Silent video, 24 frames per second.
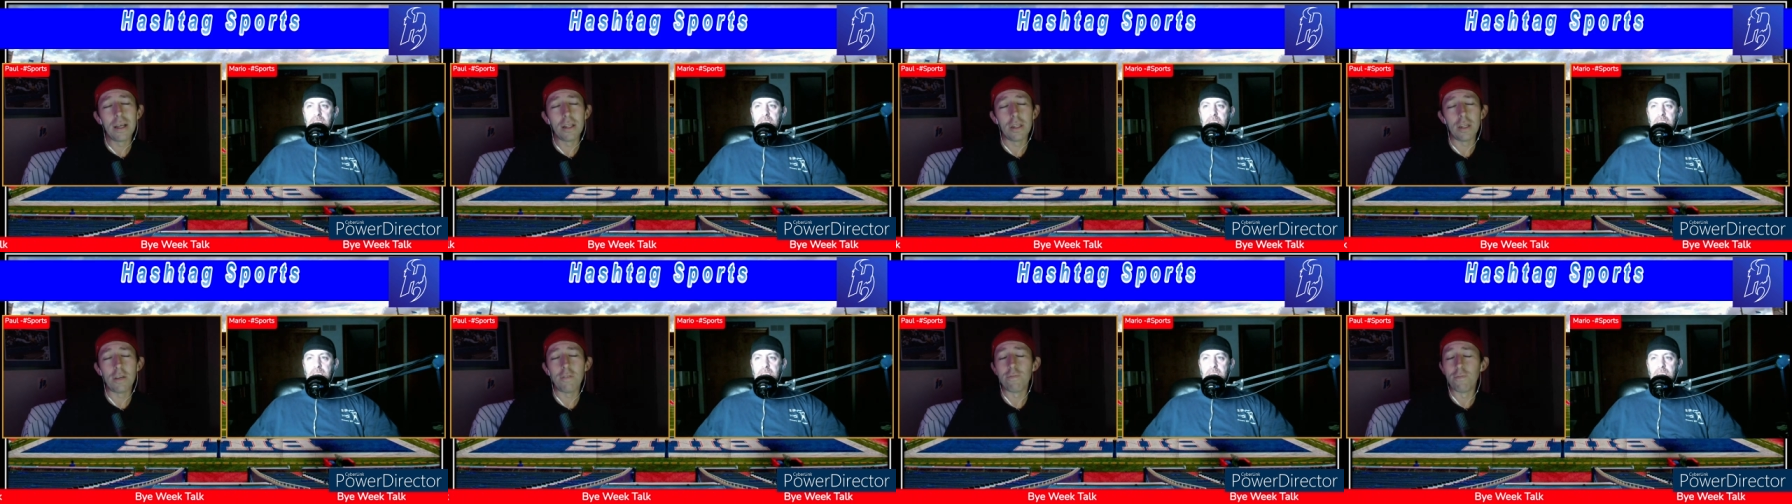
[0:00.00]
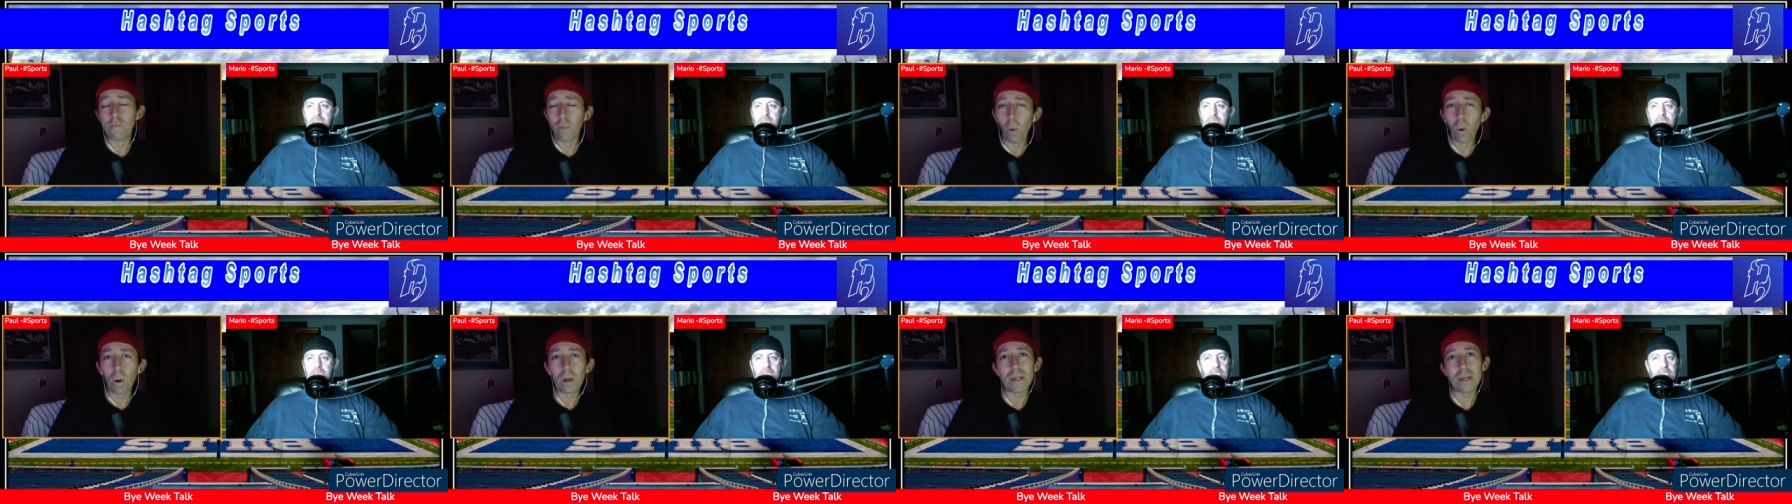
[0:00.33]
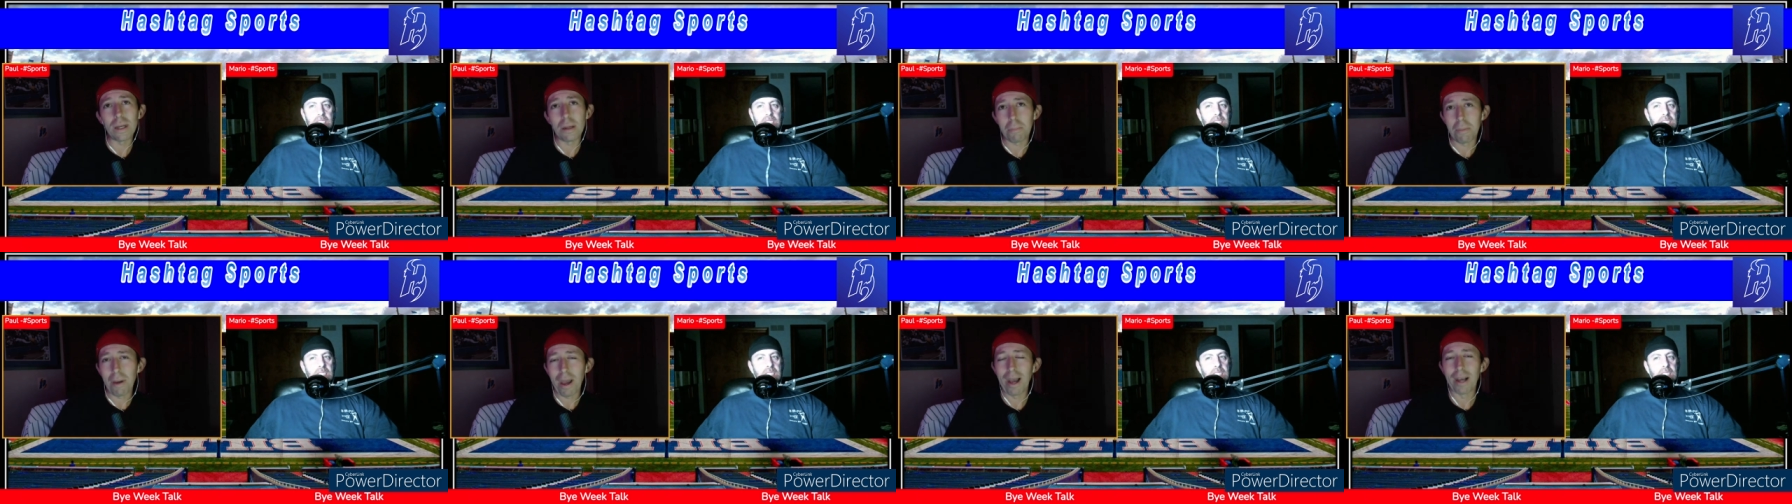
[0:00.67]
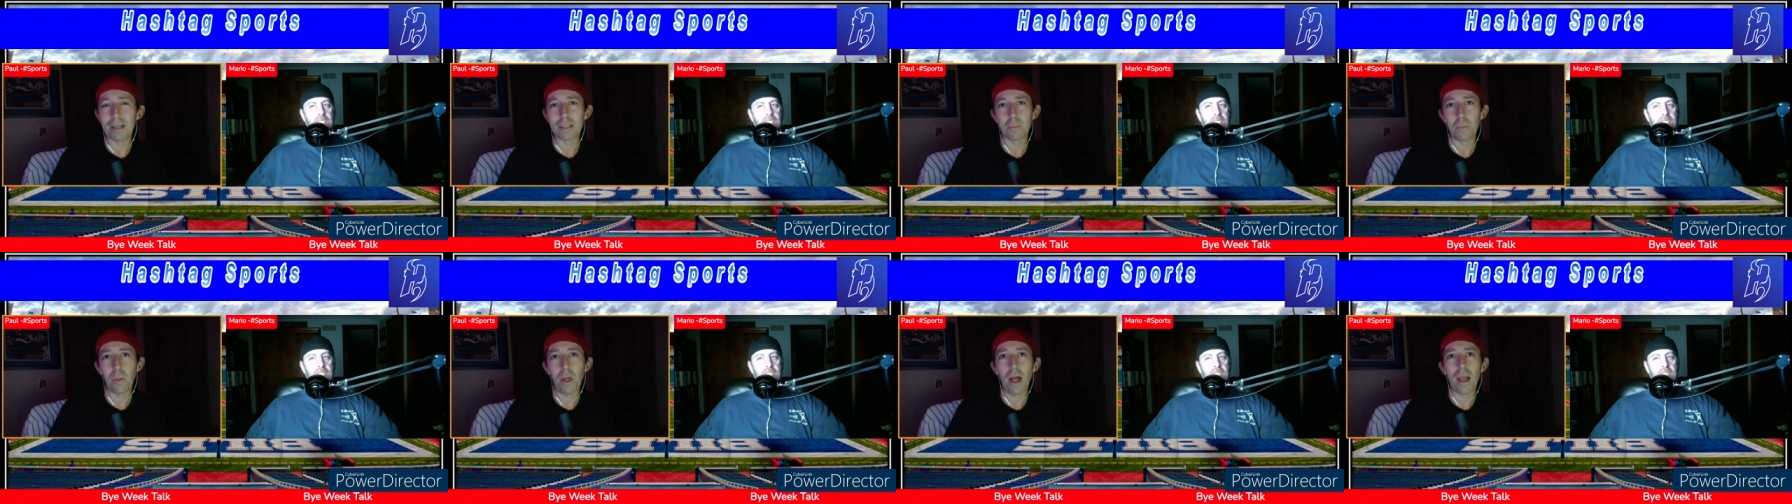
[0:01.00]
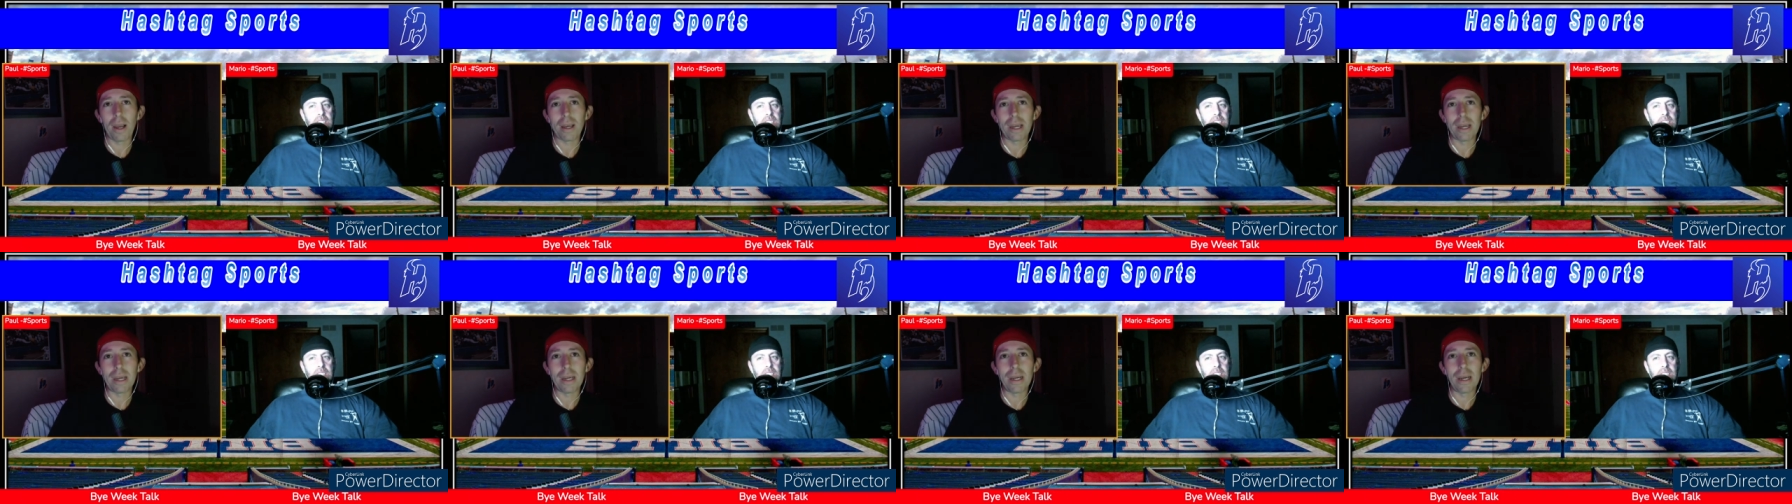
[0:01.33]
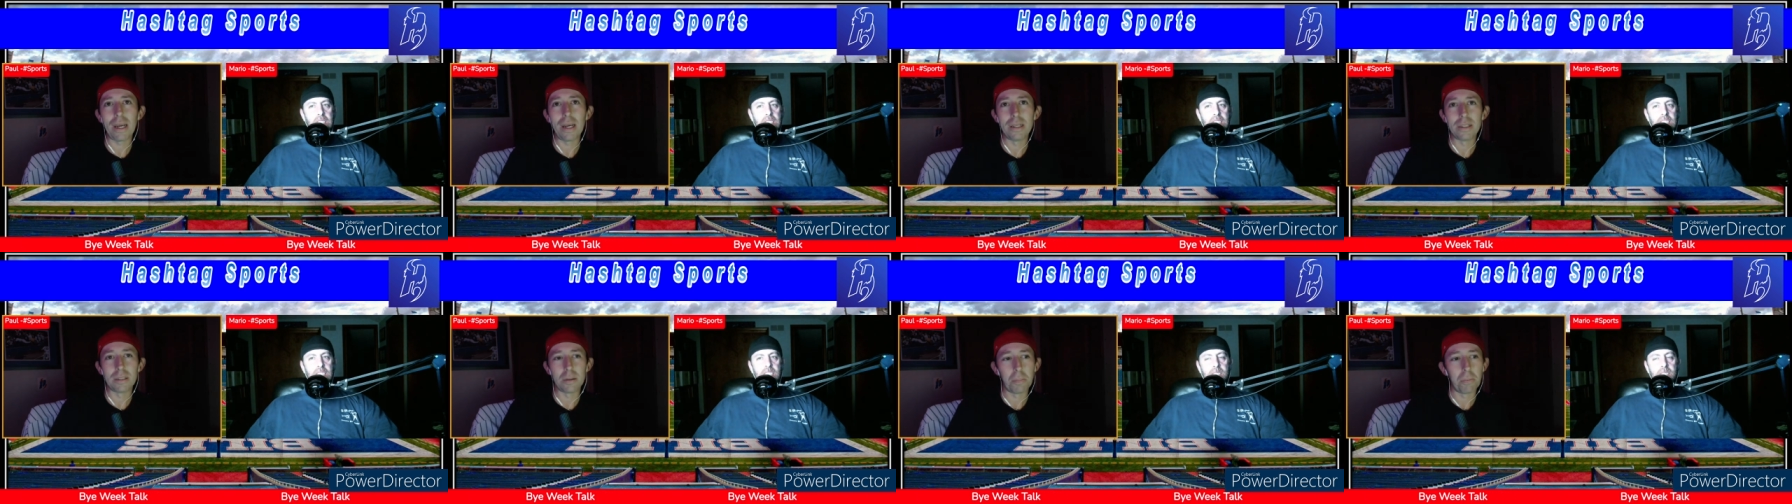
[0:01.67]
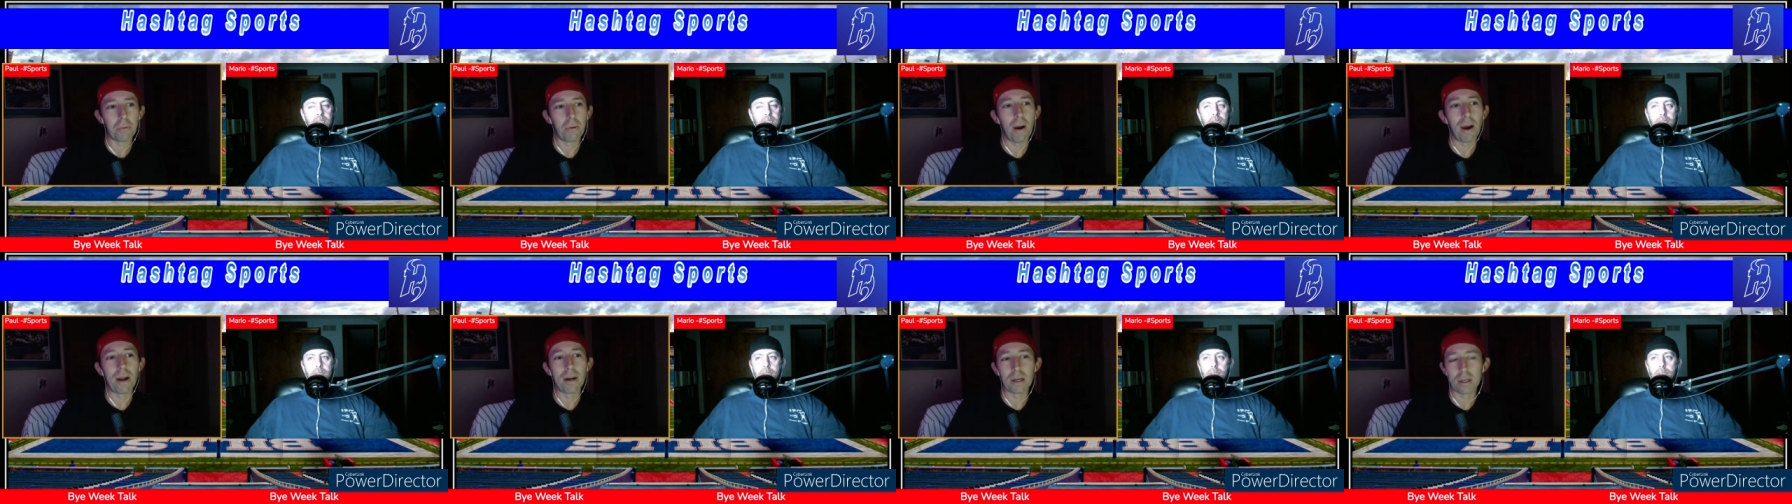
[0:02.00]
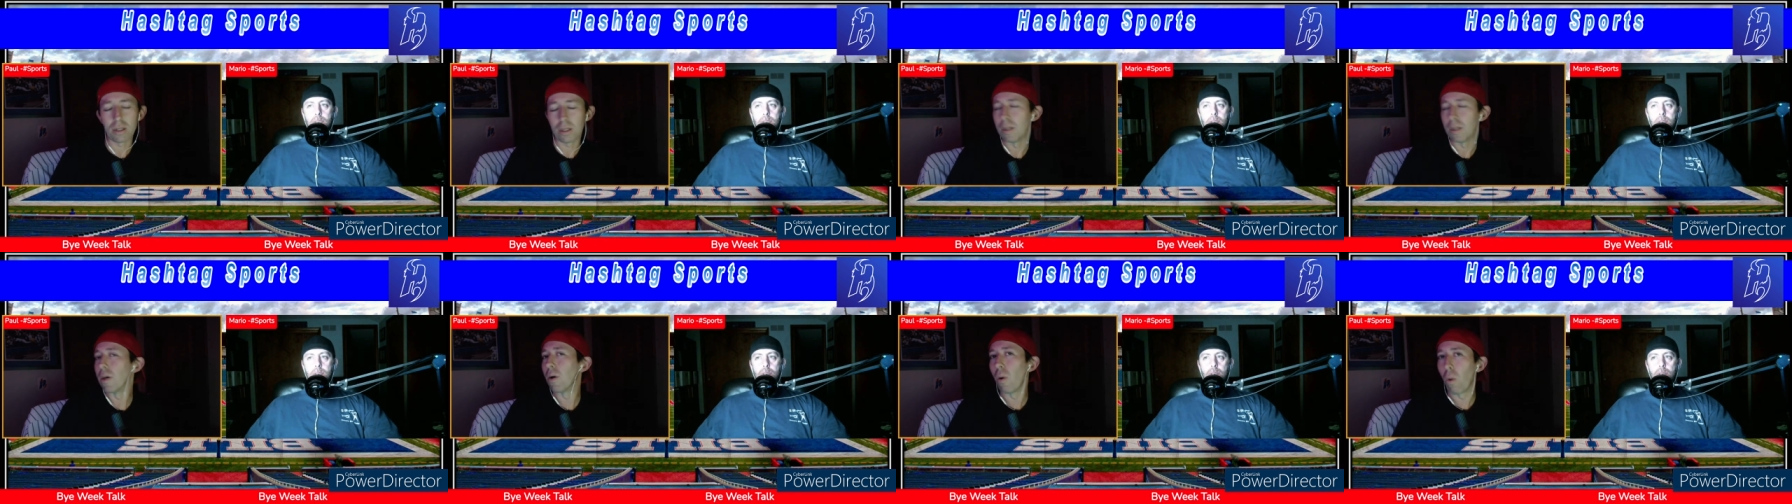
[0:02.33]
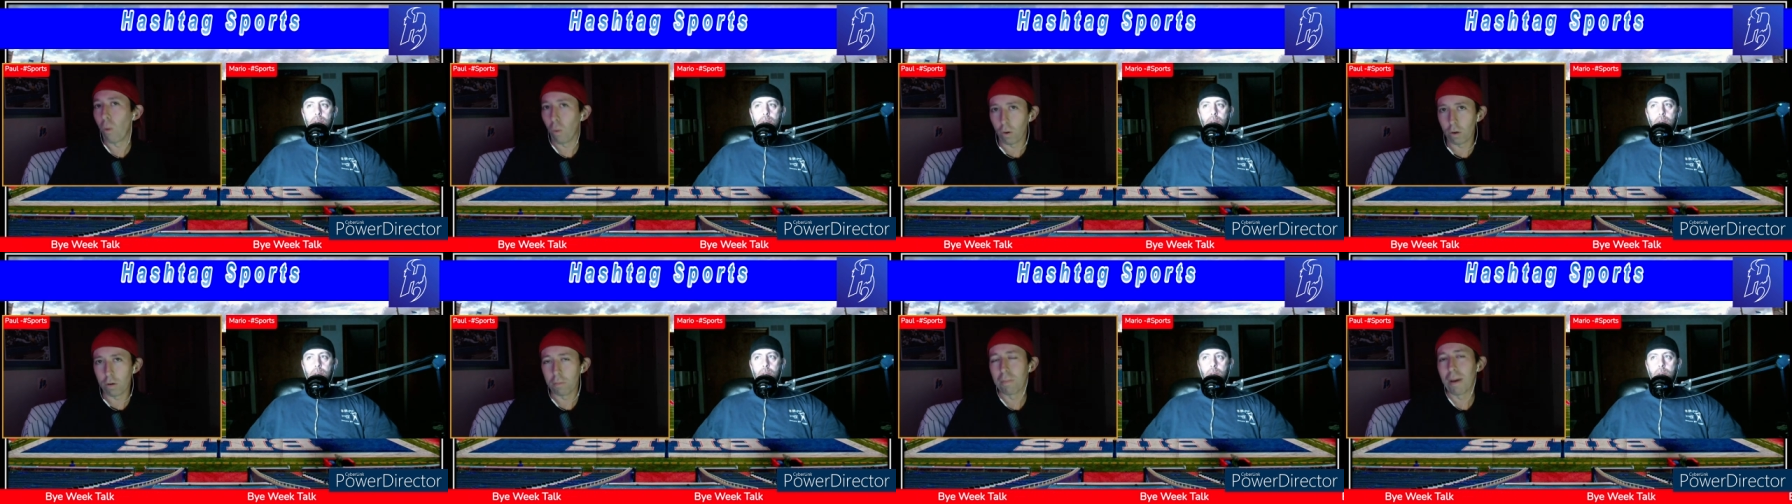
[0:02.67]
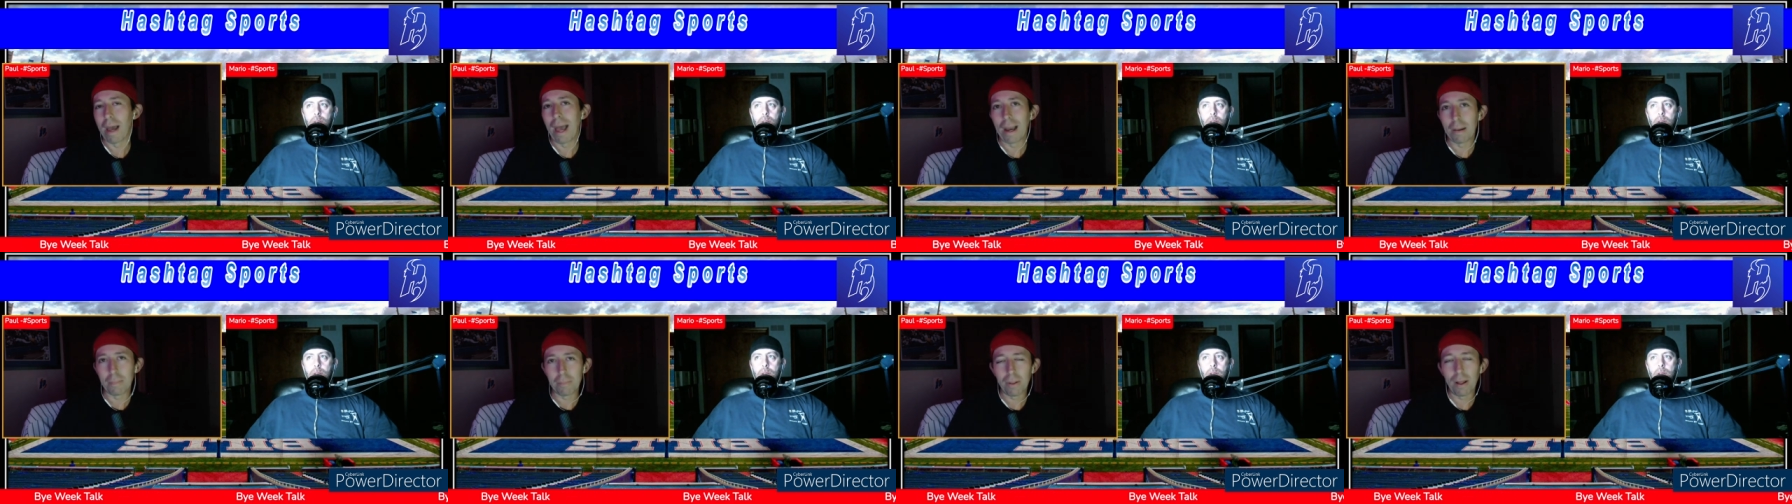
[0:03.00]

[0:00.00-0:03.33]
the 40 and pass blocking is a product of the quarterback